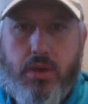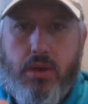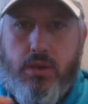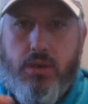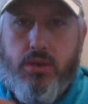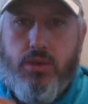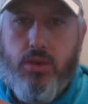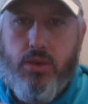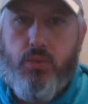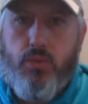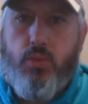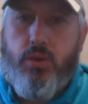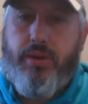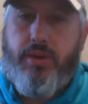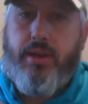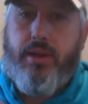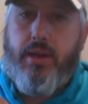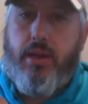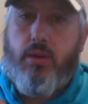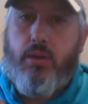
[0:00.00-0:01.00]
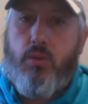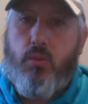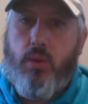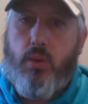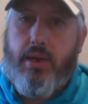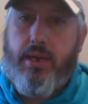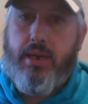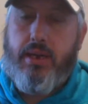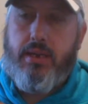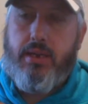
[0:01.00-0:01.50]
try and work out
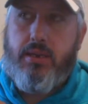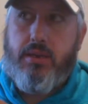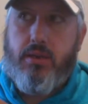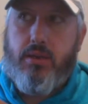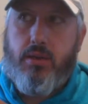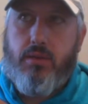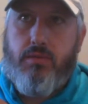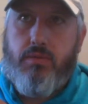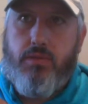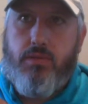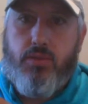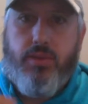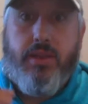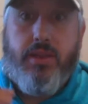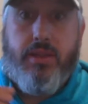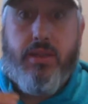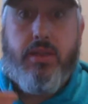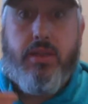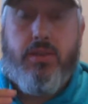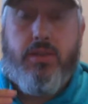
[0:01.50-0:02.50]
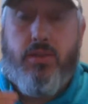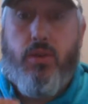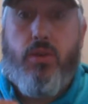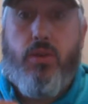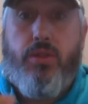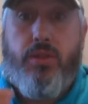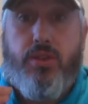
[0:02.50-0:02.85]
ways of doing things on the